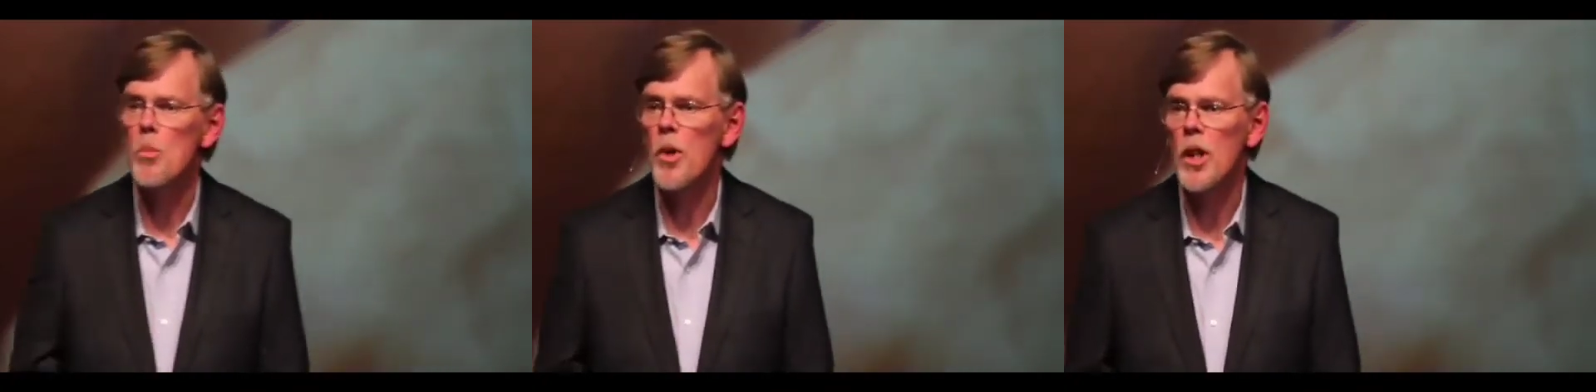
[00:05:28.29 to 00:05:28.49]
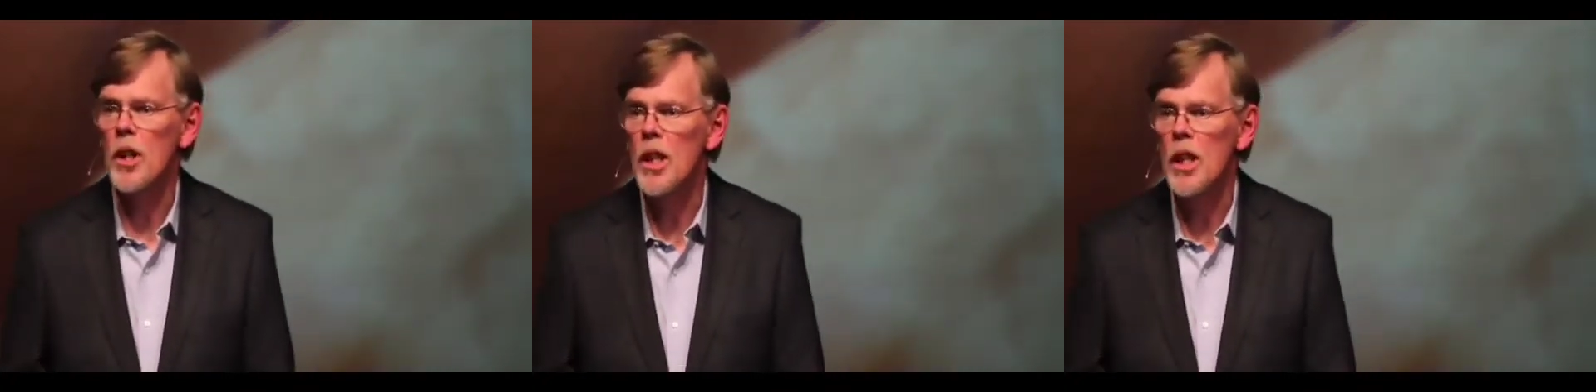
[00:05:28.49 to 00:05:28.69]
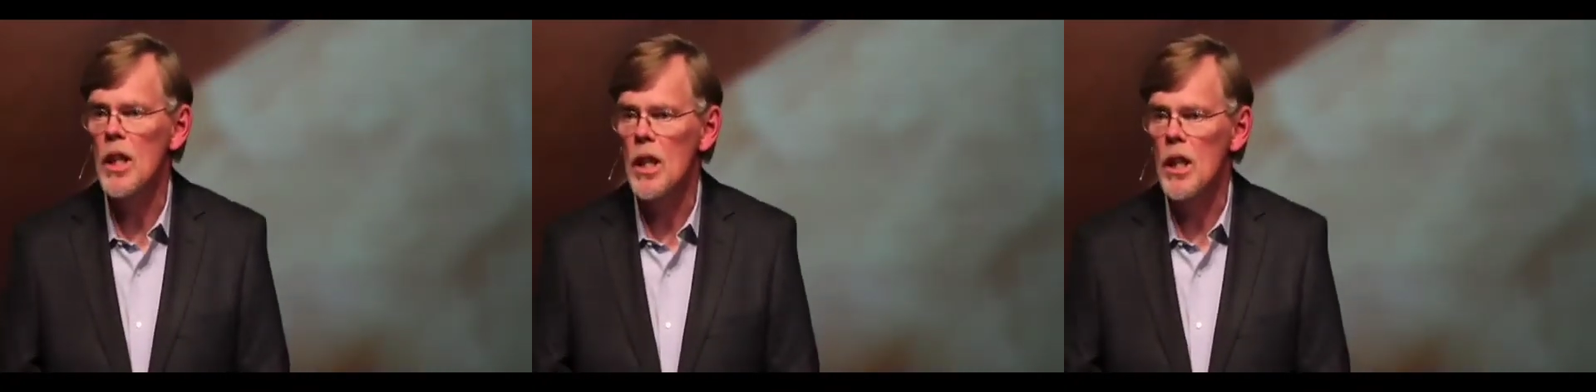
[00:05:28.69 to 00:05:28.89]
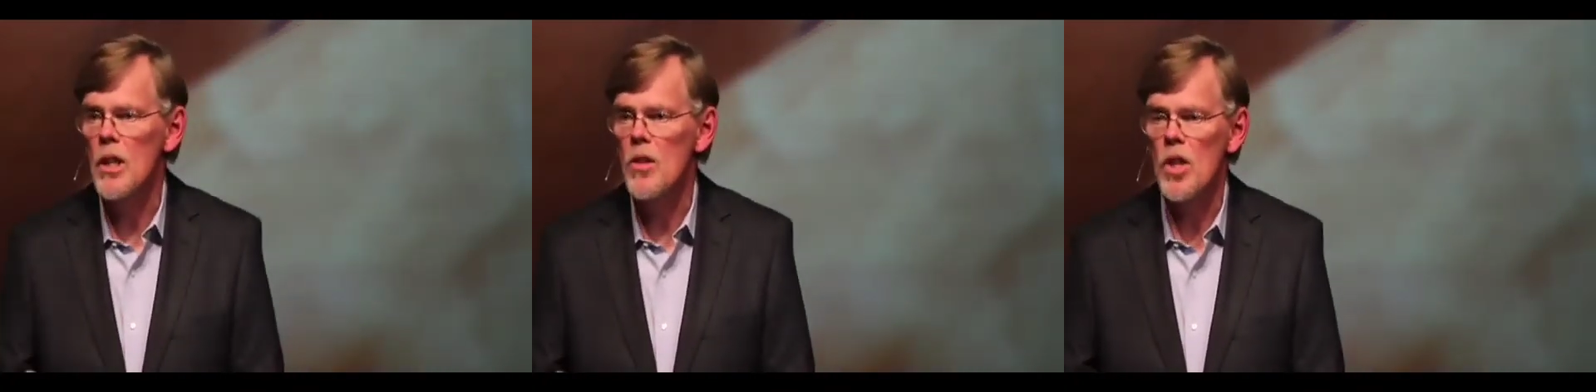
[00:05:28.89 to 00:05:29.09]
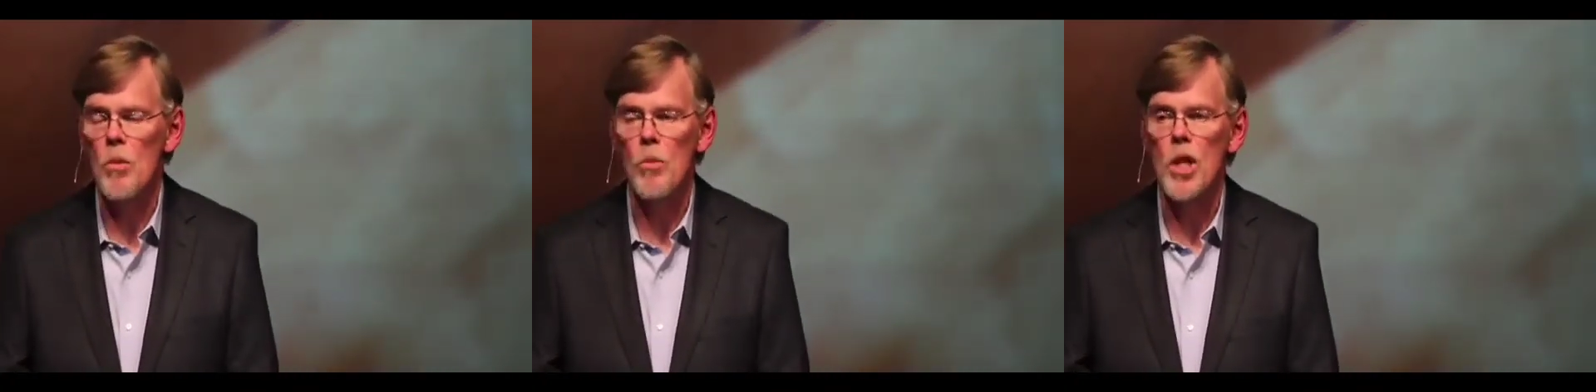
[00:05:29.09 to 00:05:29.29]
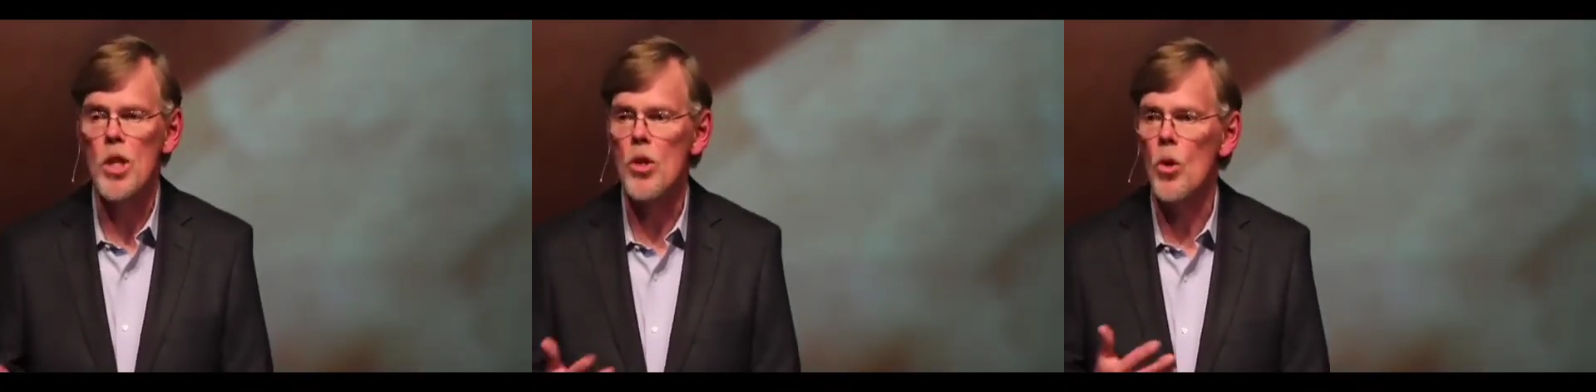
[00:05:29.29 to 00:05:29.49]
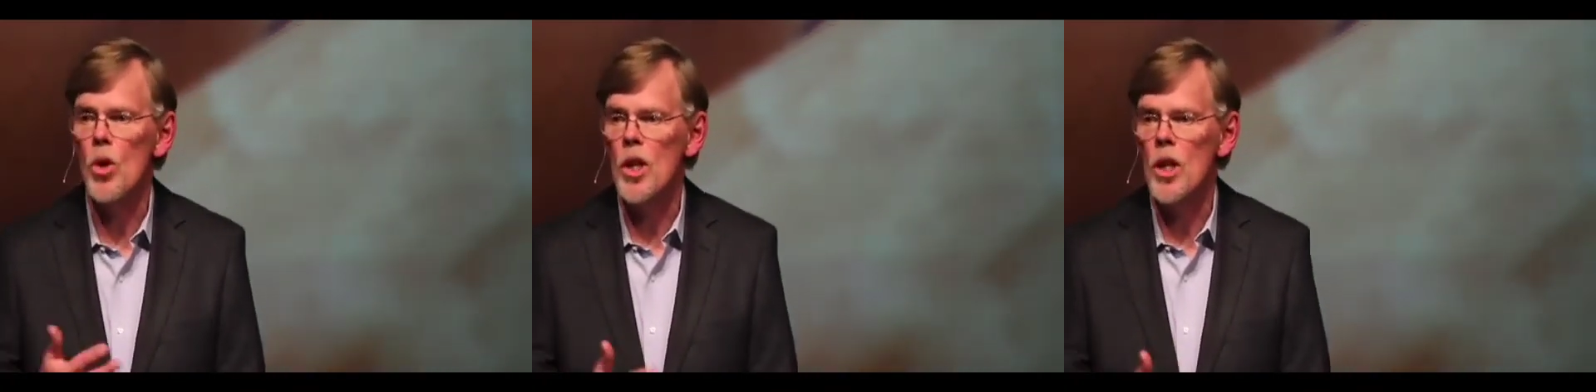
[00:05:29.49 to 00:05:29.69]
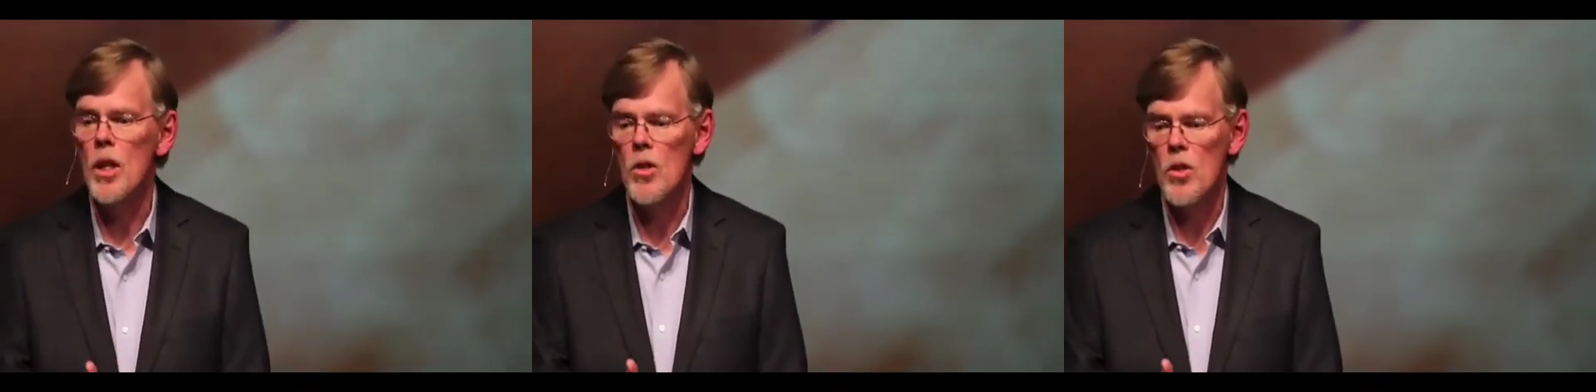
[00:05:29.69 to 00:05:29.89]
that our world
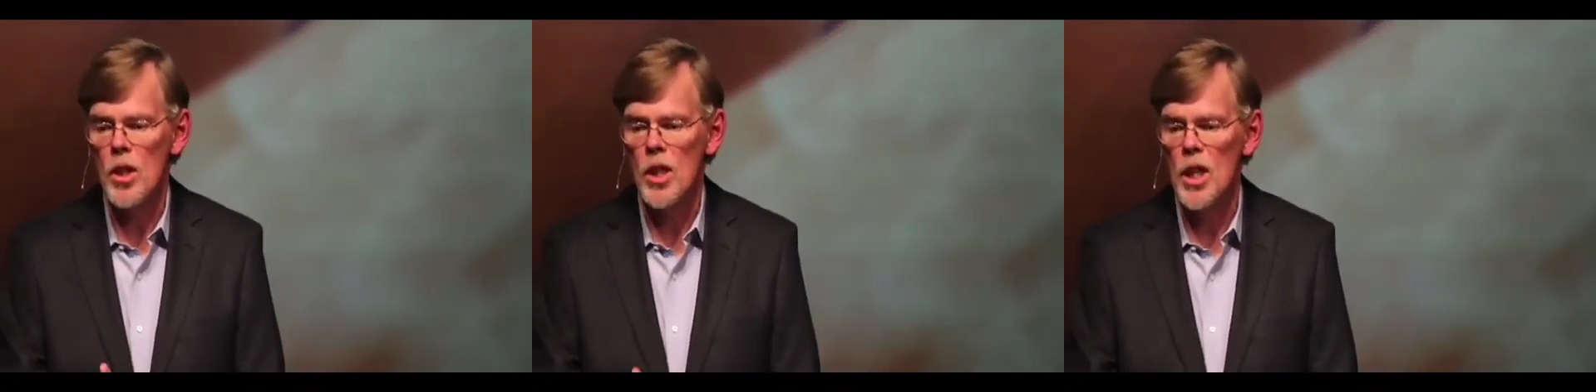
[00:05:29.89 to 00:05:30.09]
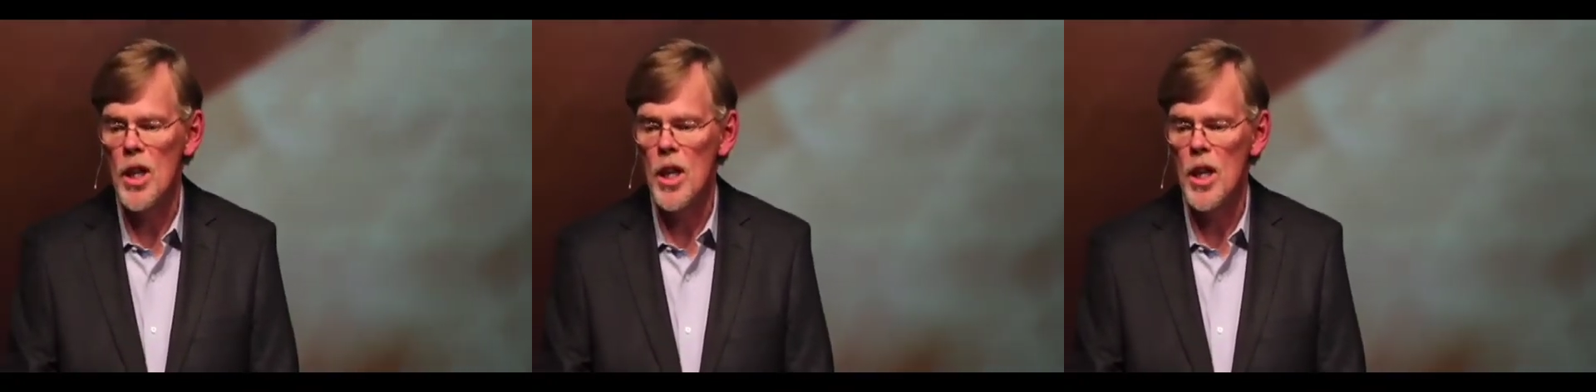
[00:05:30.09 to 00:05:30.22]
desperately needs,